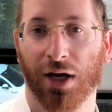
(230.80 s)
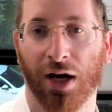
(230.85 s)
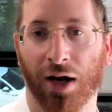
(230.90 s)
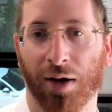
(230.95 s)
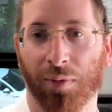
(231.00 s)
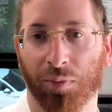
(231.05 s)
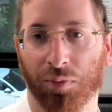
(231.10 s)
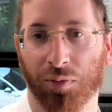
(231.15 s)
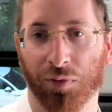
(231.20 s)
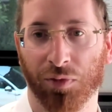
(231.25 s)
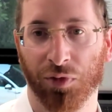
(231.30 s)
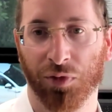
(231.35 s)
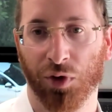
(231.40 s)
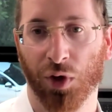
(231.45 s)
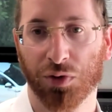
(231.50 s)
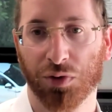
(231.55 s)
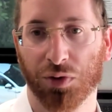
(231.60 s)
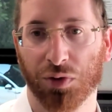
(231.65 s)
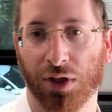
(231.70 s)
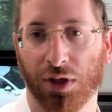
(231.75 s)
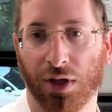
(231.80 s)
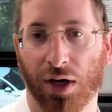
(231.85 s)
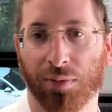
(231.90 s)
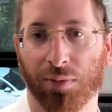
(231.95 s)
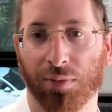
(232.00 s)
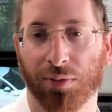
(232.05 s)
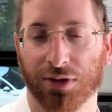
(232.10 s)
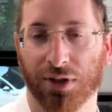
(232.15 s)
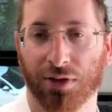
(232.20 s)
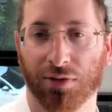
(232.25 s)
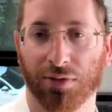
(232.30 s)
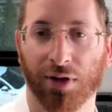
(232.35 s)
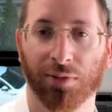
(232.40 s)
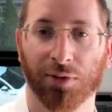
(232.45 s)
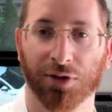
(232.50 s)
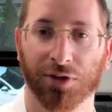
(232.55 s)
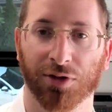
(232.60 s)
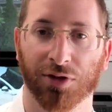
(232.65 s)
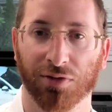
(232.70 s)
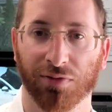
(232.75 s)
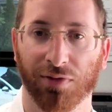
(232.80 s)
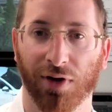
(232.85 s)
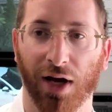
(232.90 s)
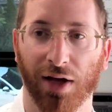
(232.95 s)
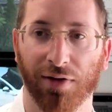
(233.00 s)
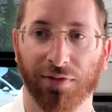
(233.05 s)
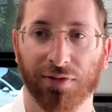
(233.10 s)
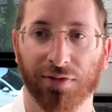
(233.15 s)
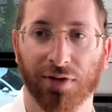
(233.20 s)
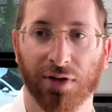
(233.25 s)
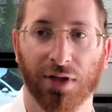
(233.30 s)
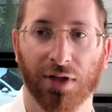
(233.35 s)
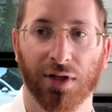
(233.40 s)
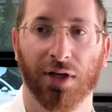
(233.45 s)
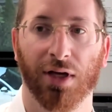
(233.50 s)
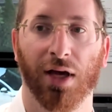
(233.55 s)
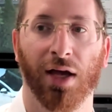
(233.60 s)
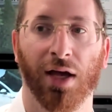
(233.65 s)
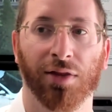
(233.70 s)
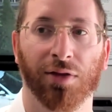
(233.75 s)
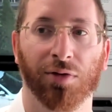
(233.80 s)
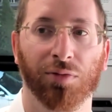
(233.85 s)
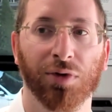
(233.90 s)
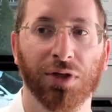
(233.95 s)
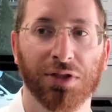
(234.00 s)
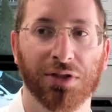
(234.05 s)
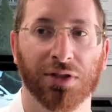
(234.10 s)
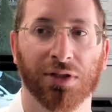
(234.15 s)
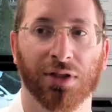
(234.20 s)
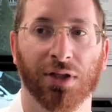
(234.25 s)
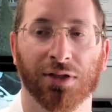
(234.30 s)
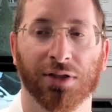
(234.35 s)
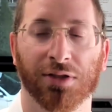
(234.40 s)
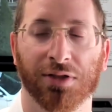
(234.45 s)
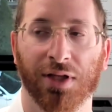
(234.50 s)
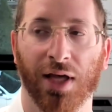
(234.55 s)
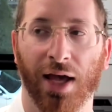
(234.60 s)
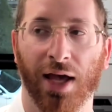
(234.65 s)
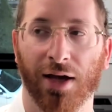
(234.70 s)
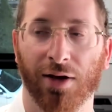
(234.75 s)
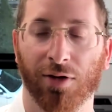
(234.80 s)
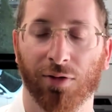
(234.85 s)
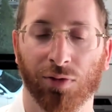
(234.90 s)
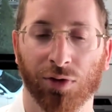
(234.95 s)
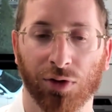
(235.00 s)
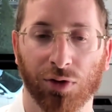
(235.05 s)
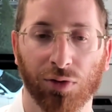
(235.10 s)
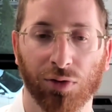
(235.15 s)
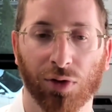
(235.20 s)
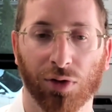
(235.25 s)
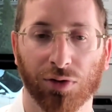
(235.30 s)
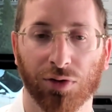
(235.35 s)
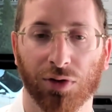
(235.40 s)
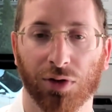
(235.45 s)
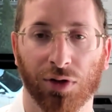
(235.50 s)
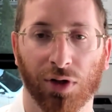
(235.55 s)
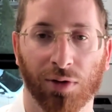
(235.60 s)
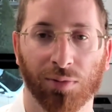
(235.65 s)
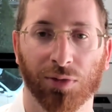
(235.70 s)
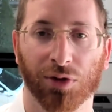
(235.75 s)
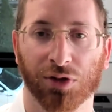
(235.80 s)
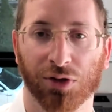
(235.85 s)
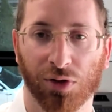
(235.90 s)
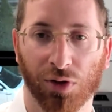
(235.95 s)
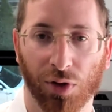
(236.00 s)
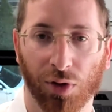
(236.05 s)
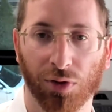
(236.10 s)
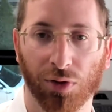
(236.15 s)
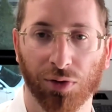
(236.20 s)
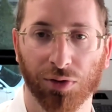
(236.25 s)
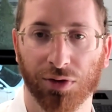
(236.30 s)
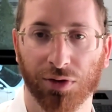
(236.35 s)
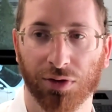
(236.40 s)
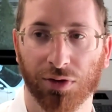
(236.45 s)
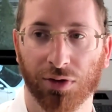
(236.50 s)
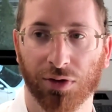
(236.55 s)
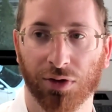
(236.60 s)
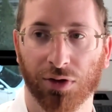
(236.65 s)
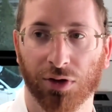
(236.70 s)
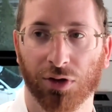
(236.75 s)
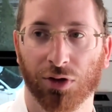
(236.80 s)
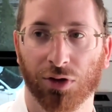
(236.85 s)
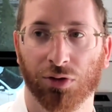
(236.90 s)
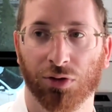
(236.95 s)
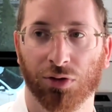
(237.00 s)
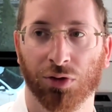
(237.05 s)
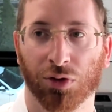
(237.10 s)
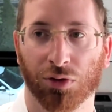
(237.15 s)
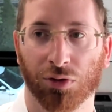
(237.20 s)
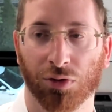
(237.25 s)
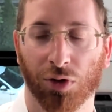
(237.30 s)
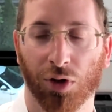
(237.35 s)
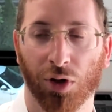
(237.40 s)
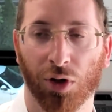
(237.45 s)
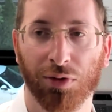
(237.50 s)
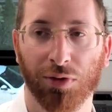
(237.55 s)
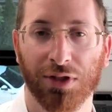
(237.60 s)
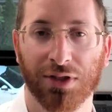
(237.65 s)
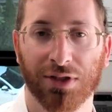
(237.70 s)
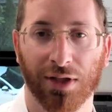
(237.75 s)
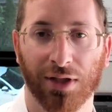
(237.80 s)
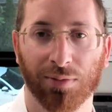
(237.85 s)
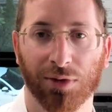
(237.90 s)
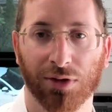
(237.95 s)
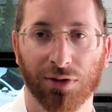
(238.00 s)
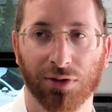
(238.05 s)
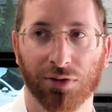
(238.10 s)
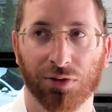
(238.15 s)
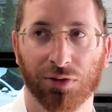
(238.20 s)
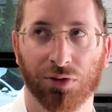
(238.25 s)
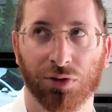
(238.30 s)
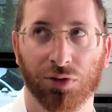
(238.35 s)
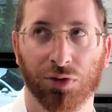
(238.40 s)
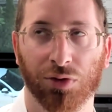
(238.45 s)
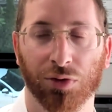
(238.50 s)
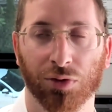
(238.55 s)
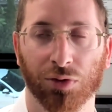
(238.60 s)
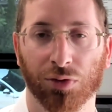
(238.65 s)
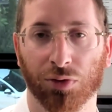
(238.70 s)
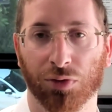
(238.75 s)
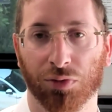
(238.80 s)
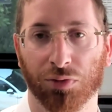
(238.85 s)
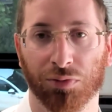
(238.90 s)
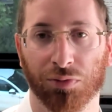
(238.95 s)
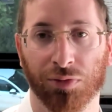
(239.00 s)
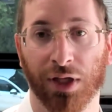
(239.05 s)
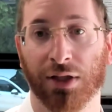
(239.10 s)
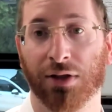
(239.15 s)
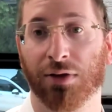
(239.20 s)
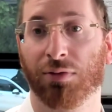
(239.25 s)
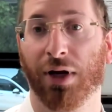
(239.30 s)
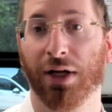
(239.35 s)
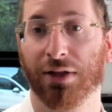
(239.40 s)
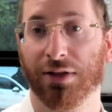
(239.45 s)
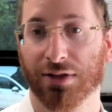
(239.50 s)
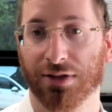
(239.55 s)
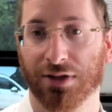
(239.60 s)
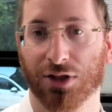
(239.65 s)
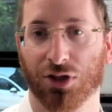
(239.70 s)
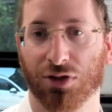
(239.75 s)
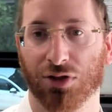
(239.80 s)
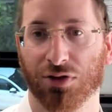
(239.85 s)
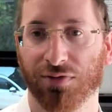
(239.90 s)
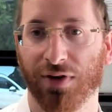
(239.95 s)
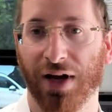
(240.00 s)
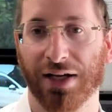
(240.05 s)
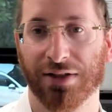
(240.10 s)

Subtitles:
those were the companies that are able to survive. And the reason is that when you know your numbers cold, you're always able to make the right decisions